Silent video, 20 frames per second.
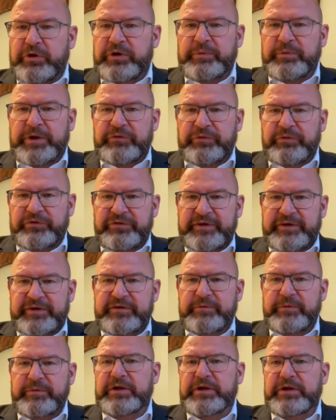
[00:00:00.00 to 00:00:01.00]
They went from
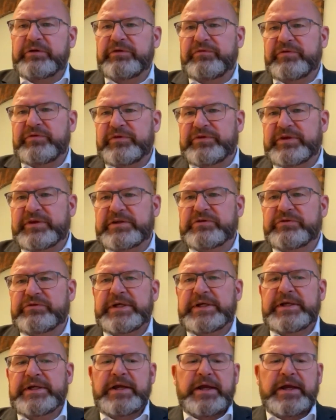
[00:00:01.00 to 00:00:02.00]
61 to
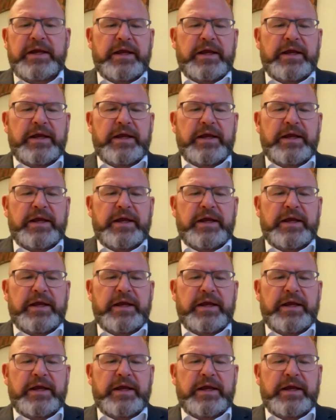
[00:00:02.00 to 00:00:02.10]
53.